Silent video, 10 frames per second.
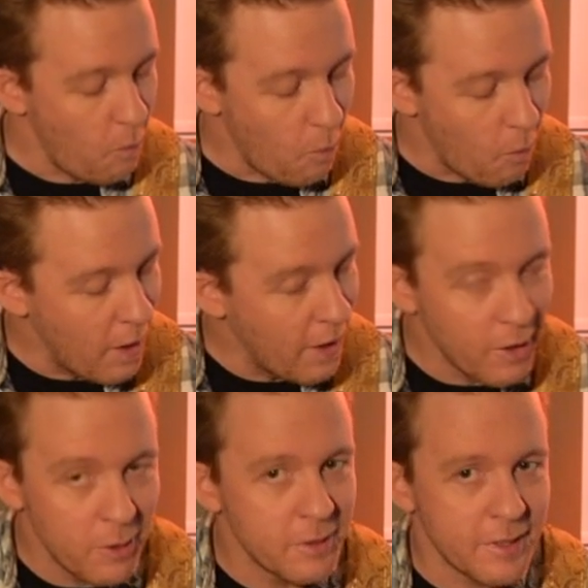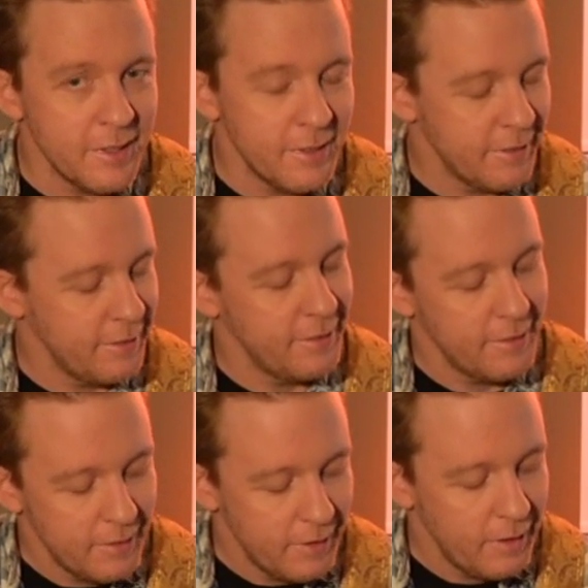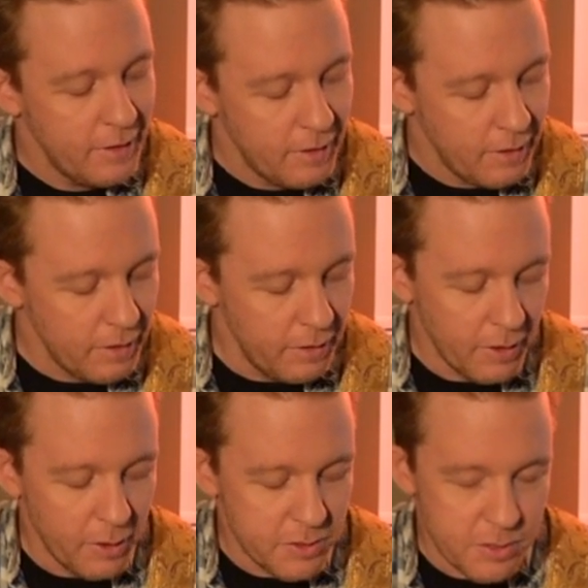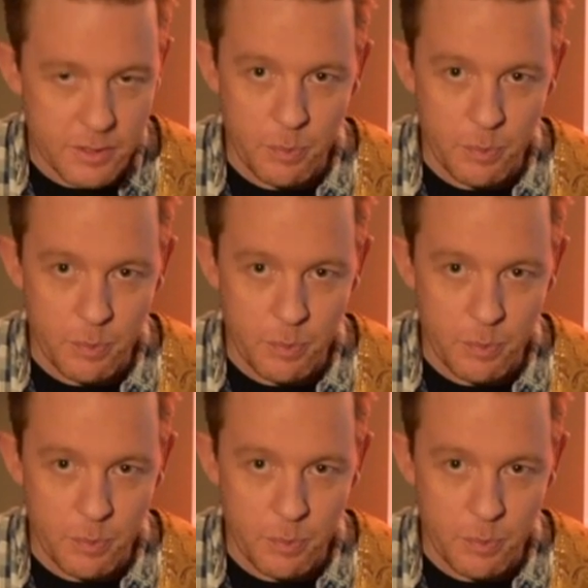only note to the